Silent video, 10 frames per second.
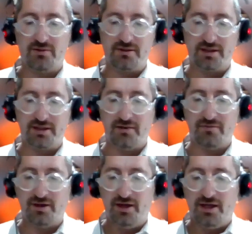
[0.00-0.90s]
it to him as a
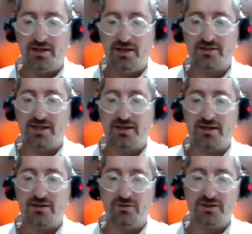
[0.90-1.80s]
gift, he didn't say
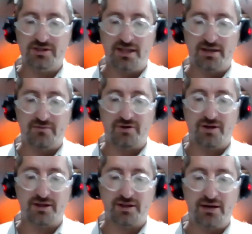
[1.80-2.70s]
that. He only said that in
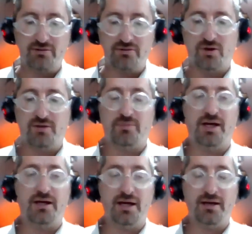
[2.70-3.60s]
front to counter what
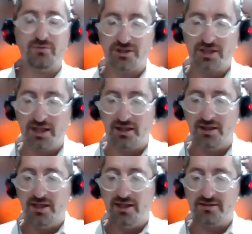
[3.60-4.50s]
bnei chet were
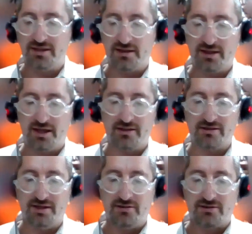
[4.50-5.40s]
saying, is that in
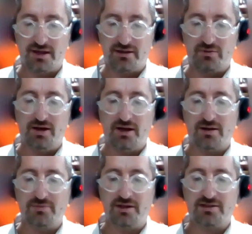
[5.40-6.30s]
case, so that they would not
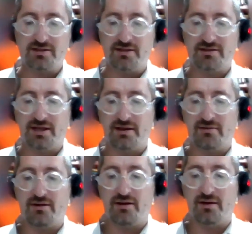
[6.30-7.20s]
come the next day and say
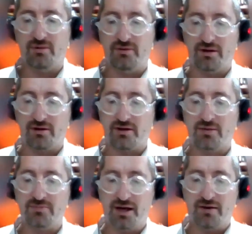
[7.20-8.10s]
that they were going to
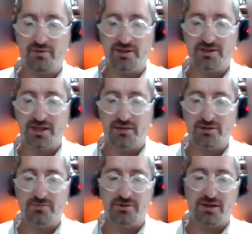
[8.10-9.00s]
come to Avraham and say
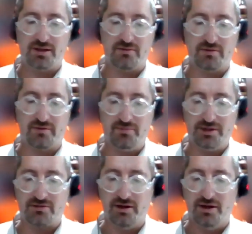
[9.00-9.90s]
mishum dina devar
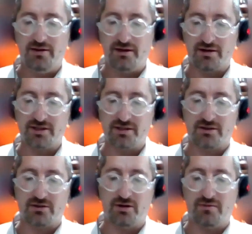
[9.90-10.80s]
mitzra. They're going to say, as
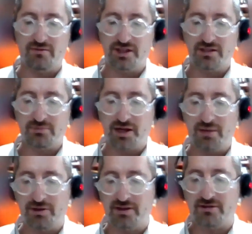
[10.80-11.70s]
the law of adjacent
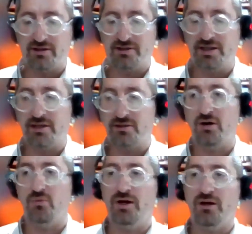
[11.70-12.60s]
properties, they're going to say, is,
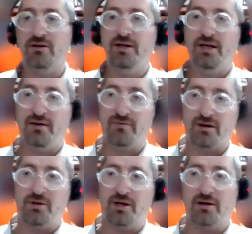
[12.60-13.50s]
oh well, if
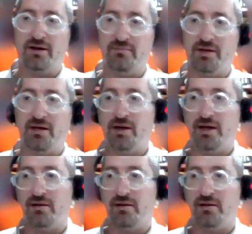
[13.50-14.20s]
the Gemara in